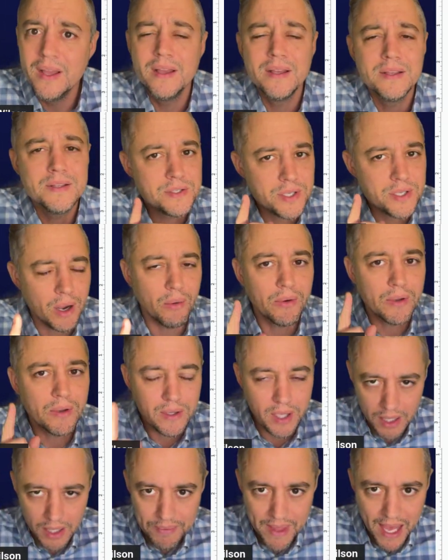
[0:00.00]
So
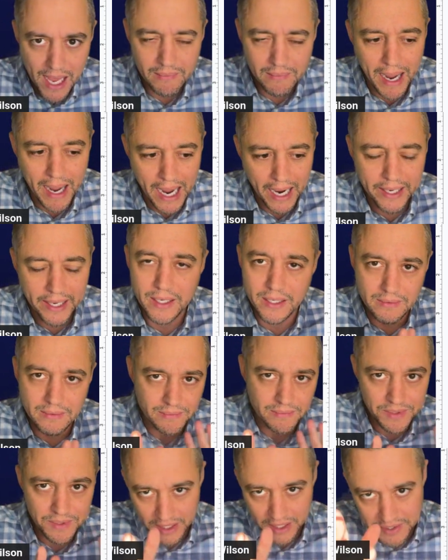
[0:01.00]
keep that in mind, and
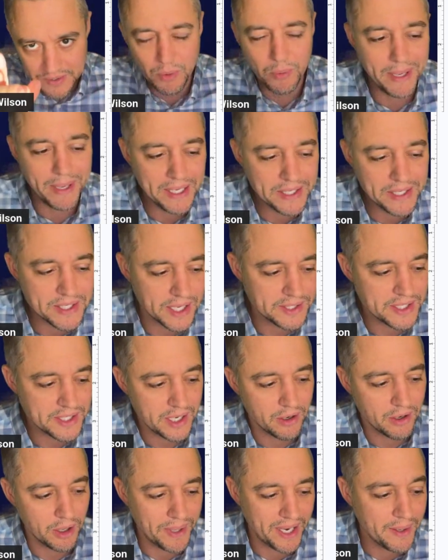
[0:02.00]
this will make sense
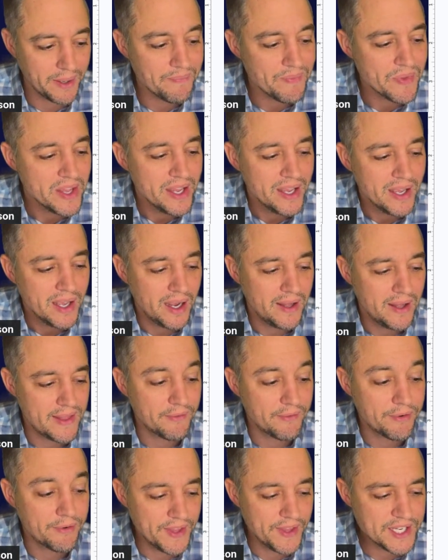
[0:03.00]
here in a minute. And then
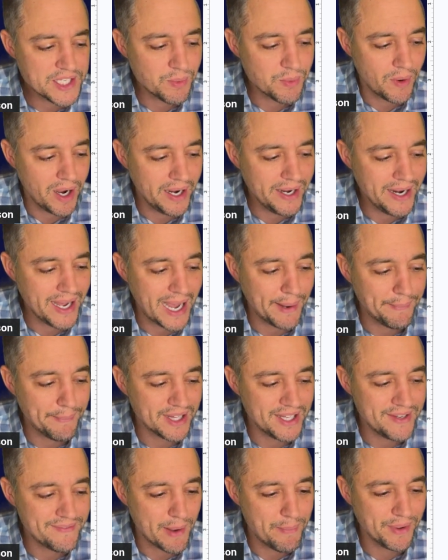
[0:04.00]
for this one, I
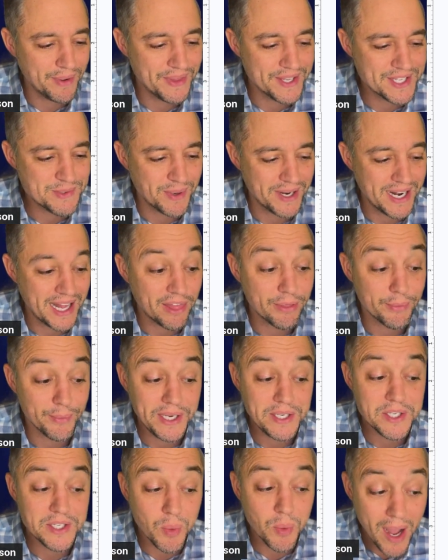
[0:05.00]
believe I put this one at
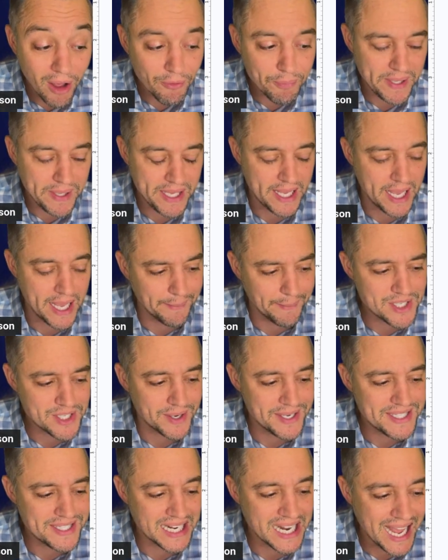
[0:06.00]
3:12 p.m. So I
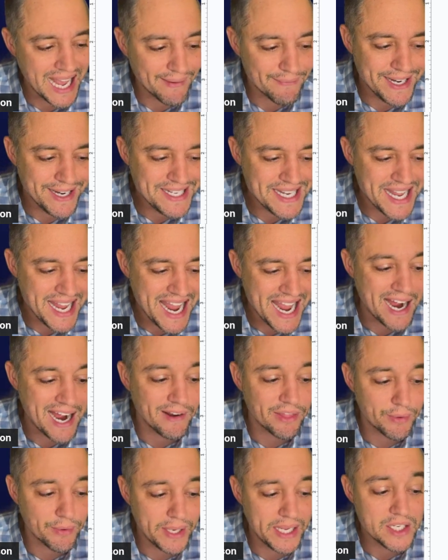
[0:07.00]
said every day
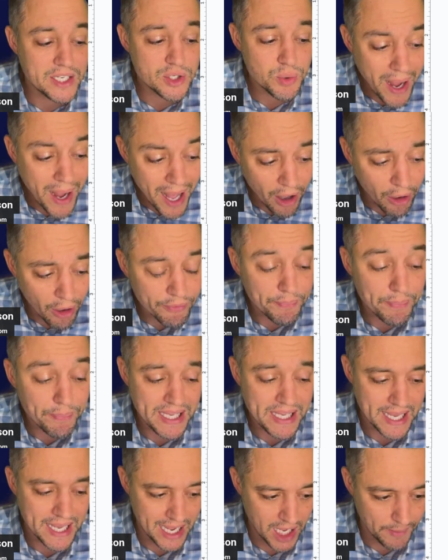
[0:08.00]
at 3:12
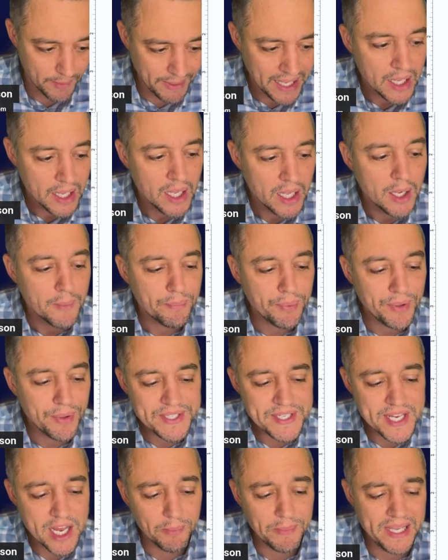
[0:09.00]
p.m. Please
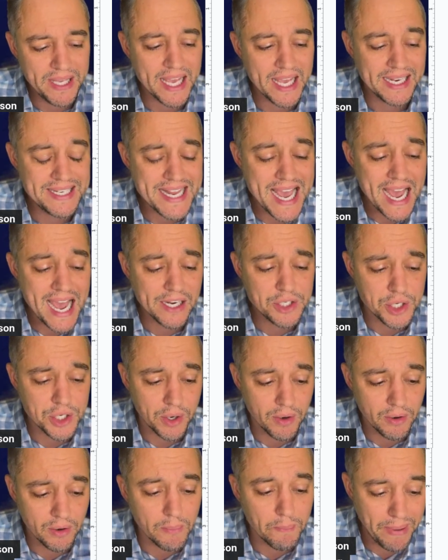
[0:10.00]
tell me a dad
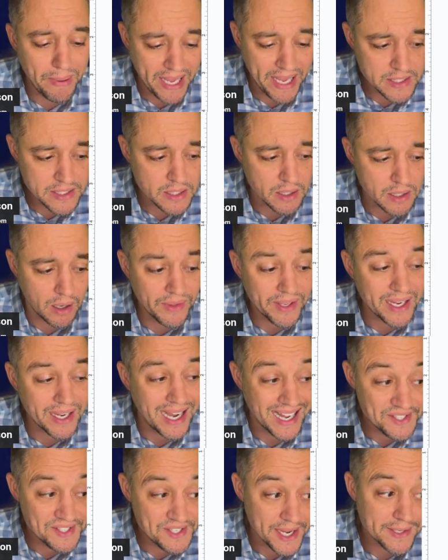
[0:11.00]
joke based on the
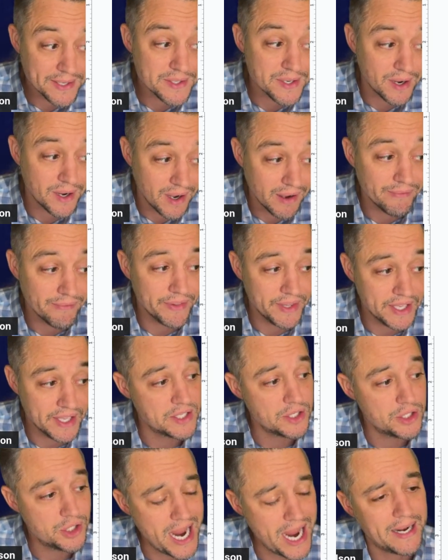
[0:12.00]
context of
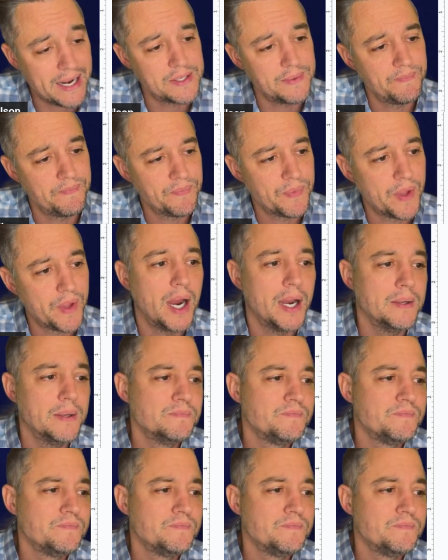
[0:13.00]
this chat. All right.